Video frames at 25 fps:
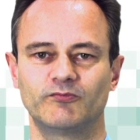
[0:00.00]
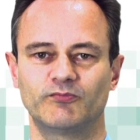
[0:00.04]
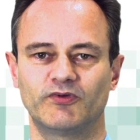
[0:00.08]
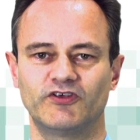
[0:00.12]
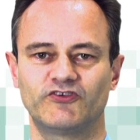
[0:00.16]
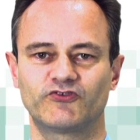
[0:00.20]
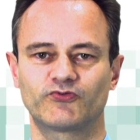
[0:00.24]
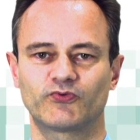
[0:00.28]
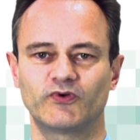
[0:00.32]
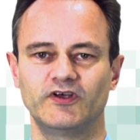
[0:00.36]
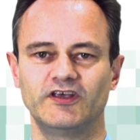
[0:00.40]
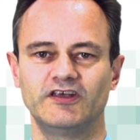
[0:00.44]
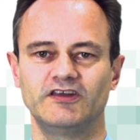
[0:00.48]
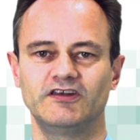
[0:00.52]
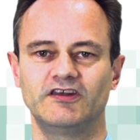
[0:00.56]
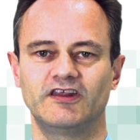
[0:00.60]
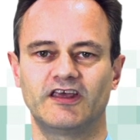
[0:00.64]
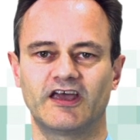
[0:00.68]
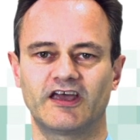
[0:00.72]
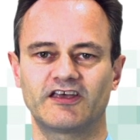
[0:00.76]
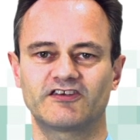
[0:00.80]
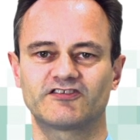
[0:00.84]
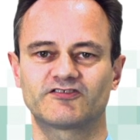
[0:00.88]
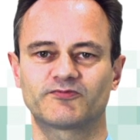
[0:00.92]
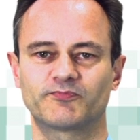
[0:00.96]
between
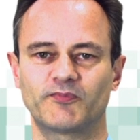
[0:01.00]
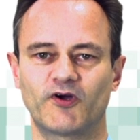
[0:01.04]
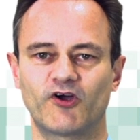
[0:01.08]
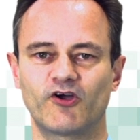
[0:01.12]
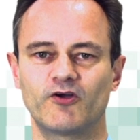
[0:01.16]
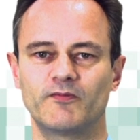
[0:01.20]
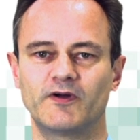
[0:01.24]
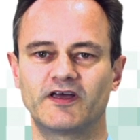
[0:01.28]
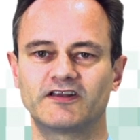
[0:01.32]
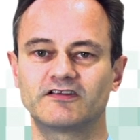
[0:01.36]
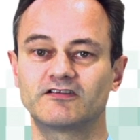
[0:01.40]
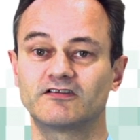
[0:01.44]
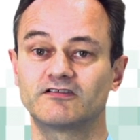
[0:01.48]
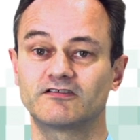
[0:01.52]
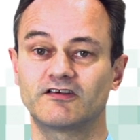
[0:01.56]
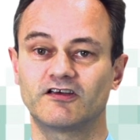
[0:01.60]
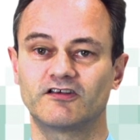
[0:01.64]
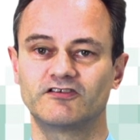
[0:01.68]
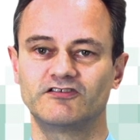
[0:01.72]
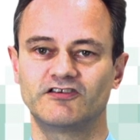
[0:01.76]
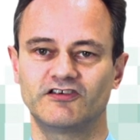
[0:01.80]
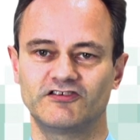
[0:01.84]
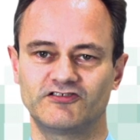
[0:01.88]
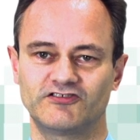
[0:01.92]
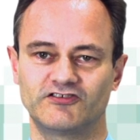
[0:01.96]
the experimental
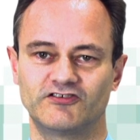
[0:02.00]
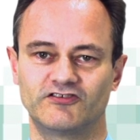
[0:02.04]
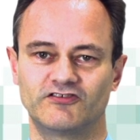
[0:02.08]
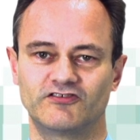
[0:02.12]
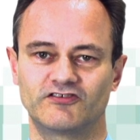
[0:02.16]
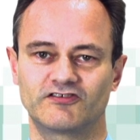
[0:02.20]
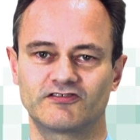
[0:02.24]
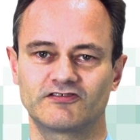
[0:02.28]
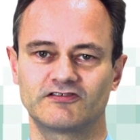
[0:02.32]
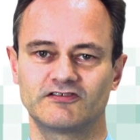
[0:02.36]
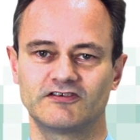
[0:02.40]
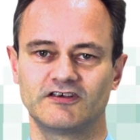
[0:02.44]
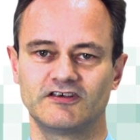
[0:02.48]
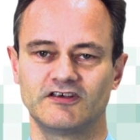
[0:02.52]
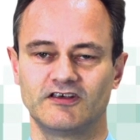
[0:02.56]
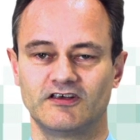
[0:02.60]
conditions,